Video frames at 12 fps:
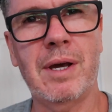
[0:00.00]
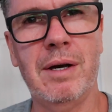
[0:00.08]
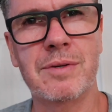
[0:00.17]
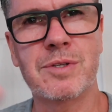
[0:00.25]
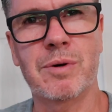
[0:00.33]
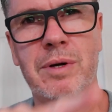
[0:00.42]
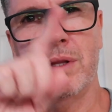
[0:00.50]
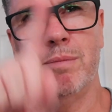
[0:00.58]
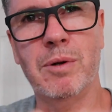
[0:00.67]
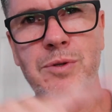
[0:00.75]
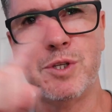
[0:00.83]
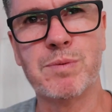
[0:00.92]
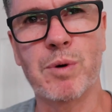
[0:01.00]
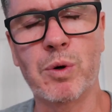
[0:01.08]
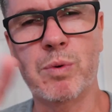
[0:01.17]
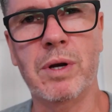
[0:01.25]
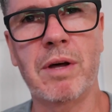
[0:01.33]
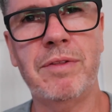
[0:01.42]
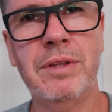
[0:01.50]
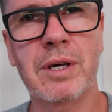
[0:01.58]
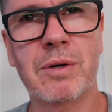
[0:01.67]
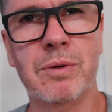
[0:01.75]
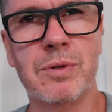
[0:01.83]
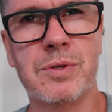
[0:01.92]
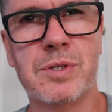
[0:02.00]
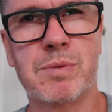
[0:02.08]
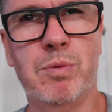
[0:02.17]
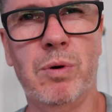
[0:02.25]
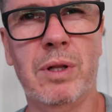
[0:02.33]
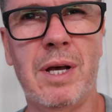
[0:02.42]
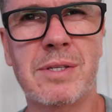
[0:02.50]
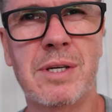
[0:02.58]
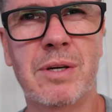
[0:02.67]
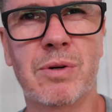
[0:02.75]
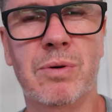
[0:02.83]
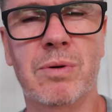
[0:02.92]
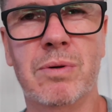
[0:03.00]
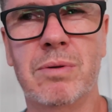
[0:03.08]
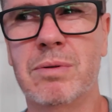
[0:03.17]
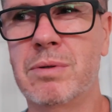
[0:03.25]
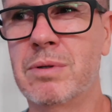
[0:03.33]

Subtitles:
The multi-spoke one. I think they're called the Sport Classic or